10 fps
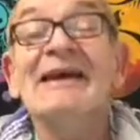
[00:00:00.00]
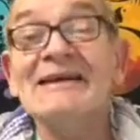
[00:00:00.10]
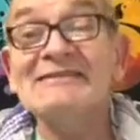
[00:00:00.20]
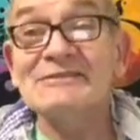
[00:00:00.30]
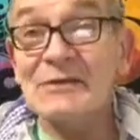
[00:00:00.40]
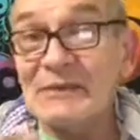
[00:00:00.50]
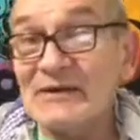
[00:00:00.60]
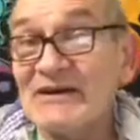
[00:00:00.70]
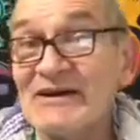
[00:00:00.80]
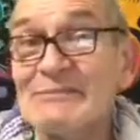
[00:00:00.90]
It's not the
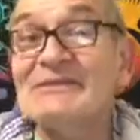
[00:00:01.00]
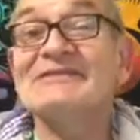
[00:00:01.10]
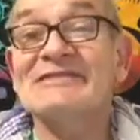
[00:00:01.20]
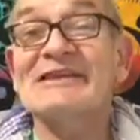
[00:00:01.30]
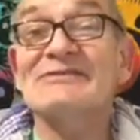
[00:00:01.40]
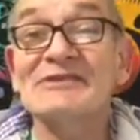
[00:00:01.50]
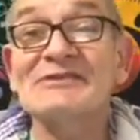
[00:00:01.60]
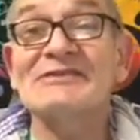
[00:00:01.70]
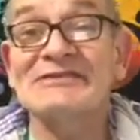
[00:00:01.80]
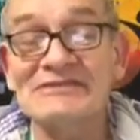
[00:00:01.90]
calmest set of
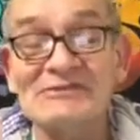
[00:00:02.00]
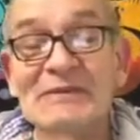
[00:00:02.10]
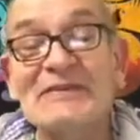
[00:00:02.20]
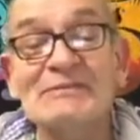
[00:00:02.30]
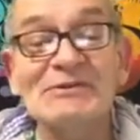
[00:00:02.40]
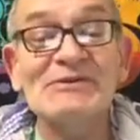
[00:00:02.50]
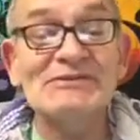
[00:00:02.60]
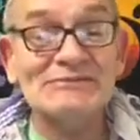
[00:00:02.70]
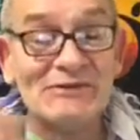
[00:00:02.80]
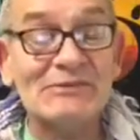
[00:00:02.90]
conditions when the moon
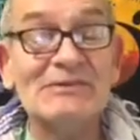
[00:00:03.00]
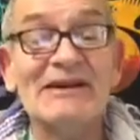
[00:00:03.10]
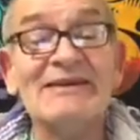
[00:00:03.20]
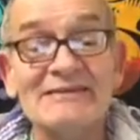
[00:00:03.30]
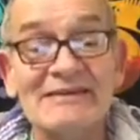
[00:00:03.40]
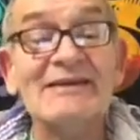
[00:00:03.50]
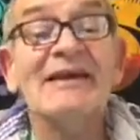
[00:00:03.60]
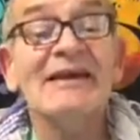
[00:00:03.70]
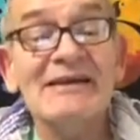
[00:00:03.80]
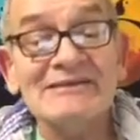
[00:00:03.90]
is full, but handle it
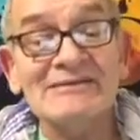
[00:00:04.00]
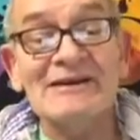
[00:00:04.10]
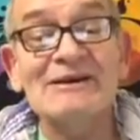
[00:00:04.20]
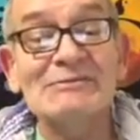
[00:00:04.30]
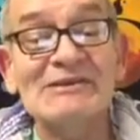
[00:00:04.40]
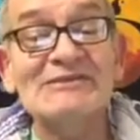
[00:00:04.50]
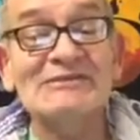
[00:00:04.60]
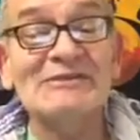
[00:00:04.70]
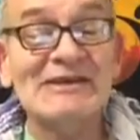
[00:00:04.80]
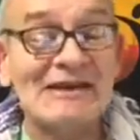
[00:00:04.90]
as calmly as
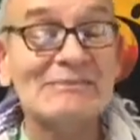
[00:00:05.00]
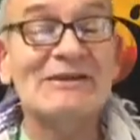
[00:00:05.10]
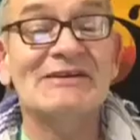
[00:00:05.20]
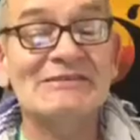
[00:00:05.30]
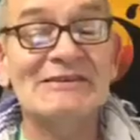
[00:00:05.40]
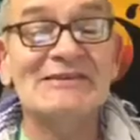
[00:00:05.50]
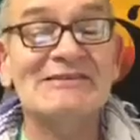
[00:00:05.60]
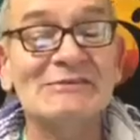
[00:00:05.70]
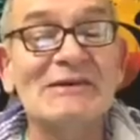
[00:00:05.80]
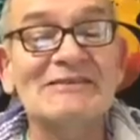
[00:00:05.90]
you can, because that
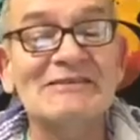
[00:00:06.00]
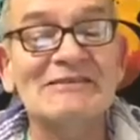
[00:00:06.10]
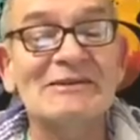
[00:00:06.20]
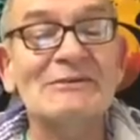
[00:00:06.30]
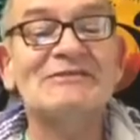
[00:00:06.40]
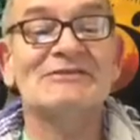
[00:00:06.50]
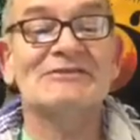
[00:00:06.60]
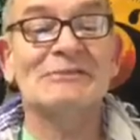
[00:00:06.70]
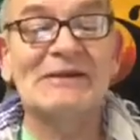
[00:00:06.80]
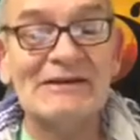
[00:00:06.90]
is the way to deal with
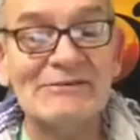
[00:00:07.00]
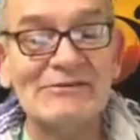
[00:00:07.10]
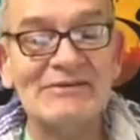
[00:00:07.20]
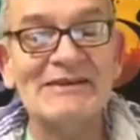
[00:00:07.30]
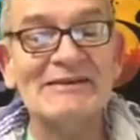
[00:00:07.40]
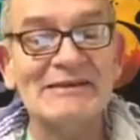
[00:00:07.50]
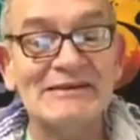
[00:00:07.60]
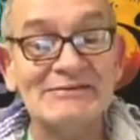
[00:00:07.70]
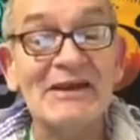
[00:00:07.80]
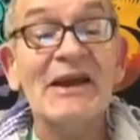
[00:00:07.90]
just about everything in life.